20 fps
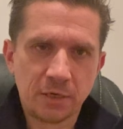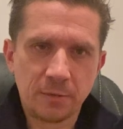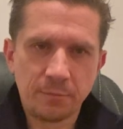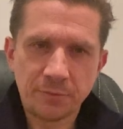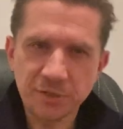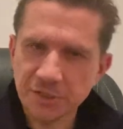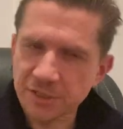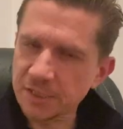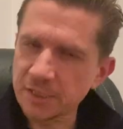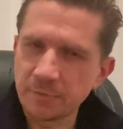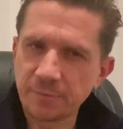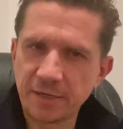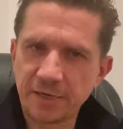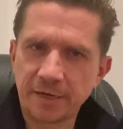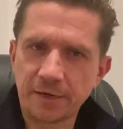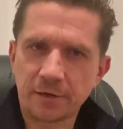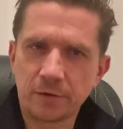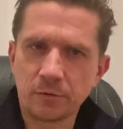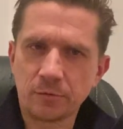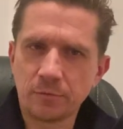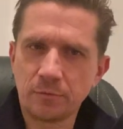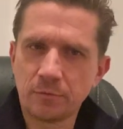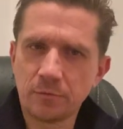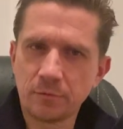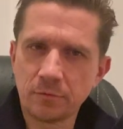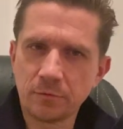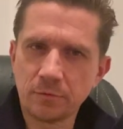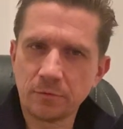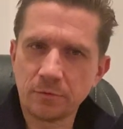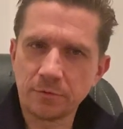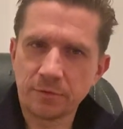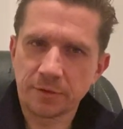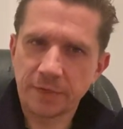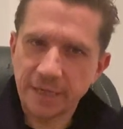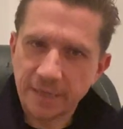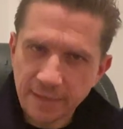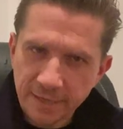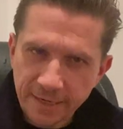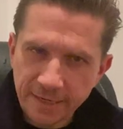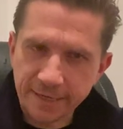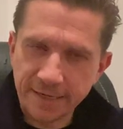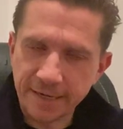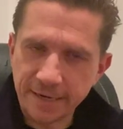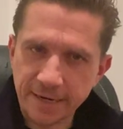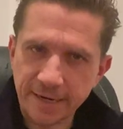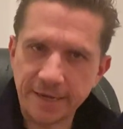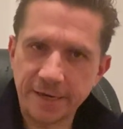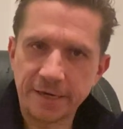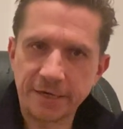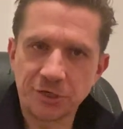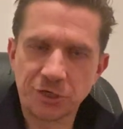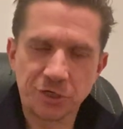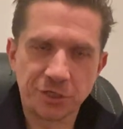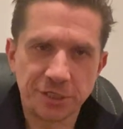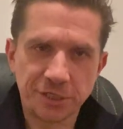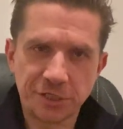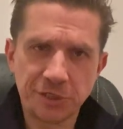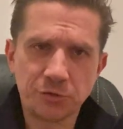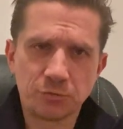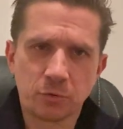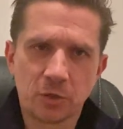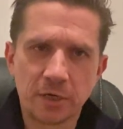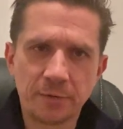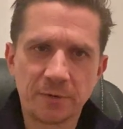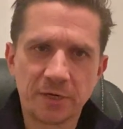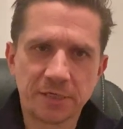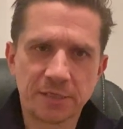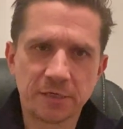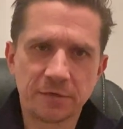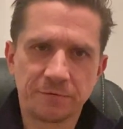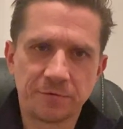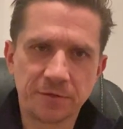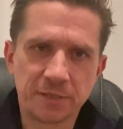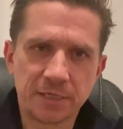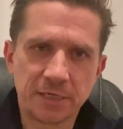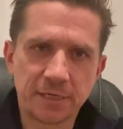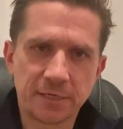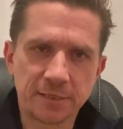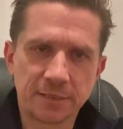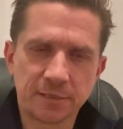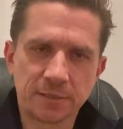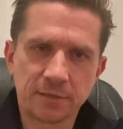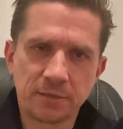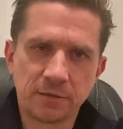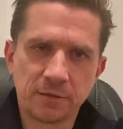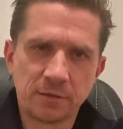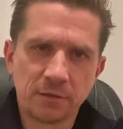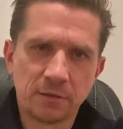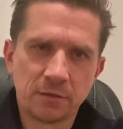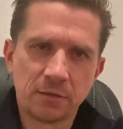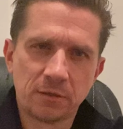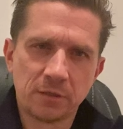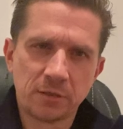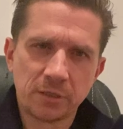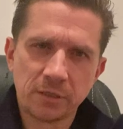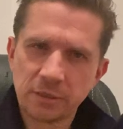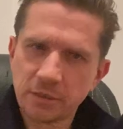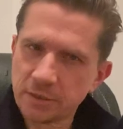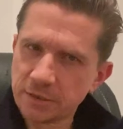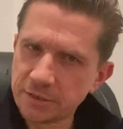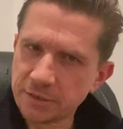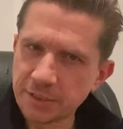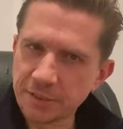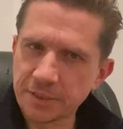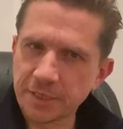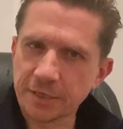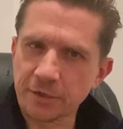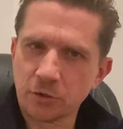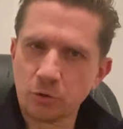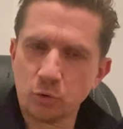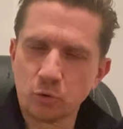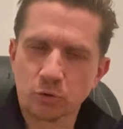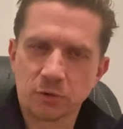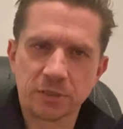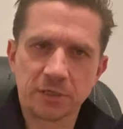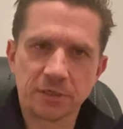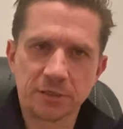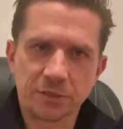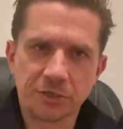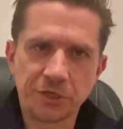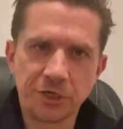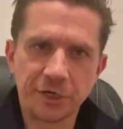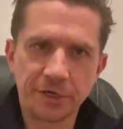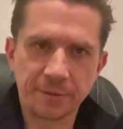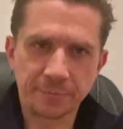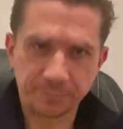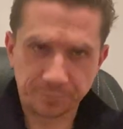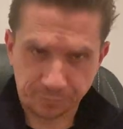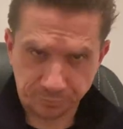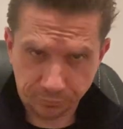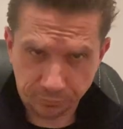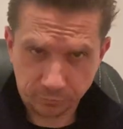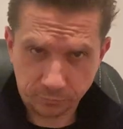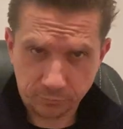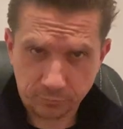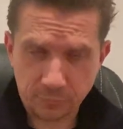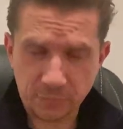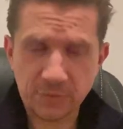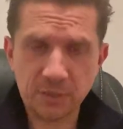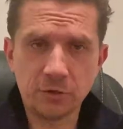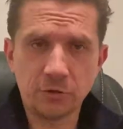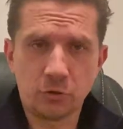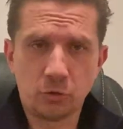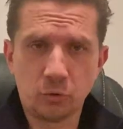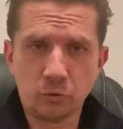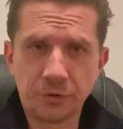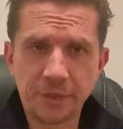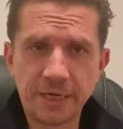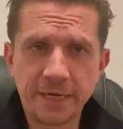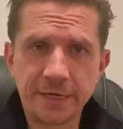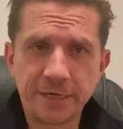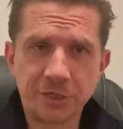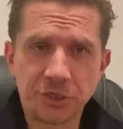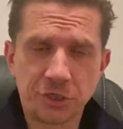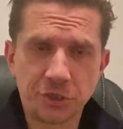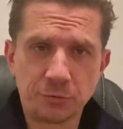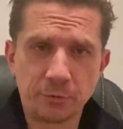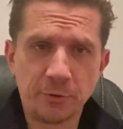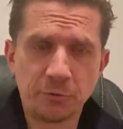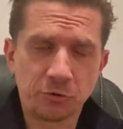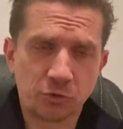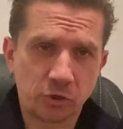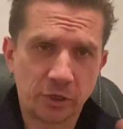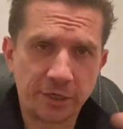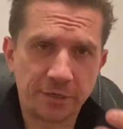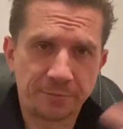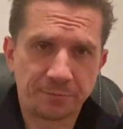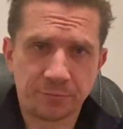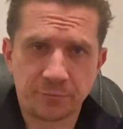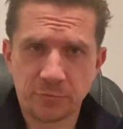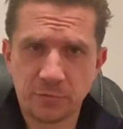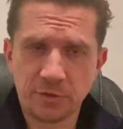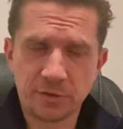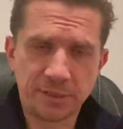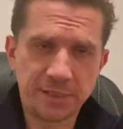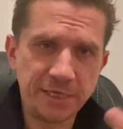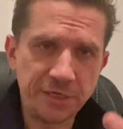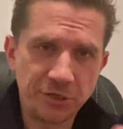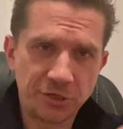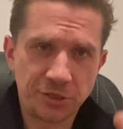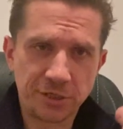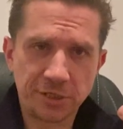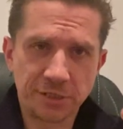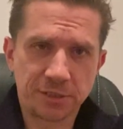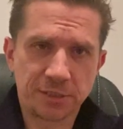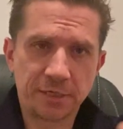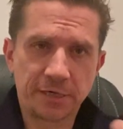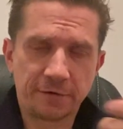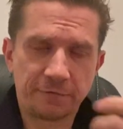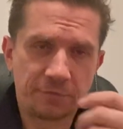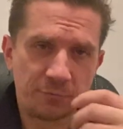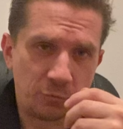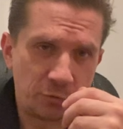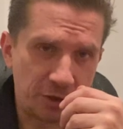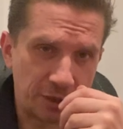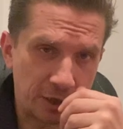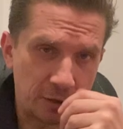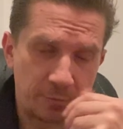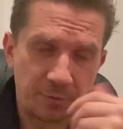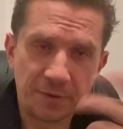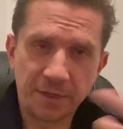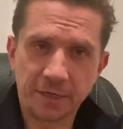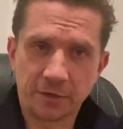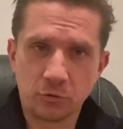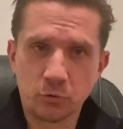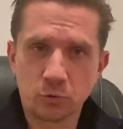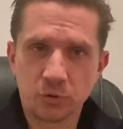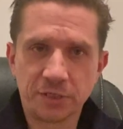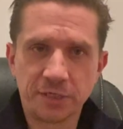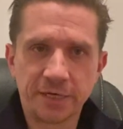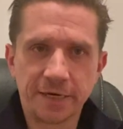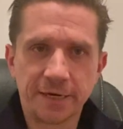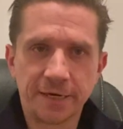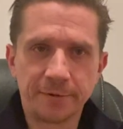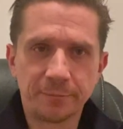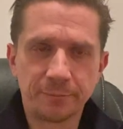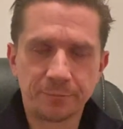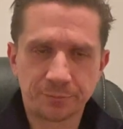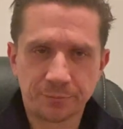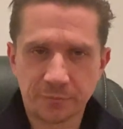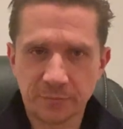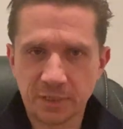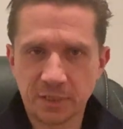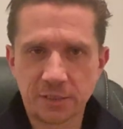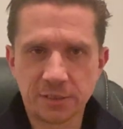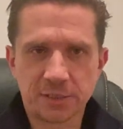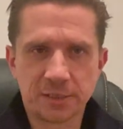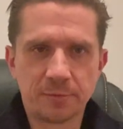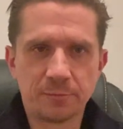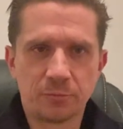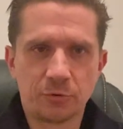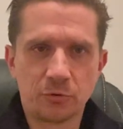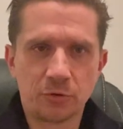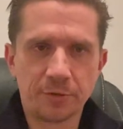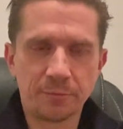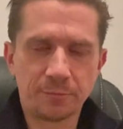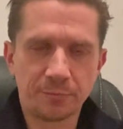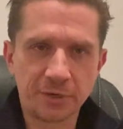But somehow they're lacking edge. And this is why myself and Tusk did that course last year called The Edge because we were trying to teach this stuff and we'll open that course again at some point.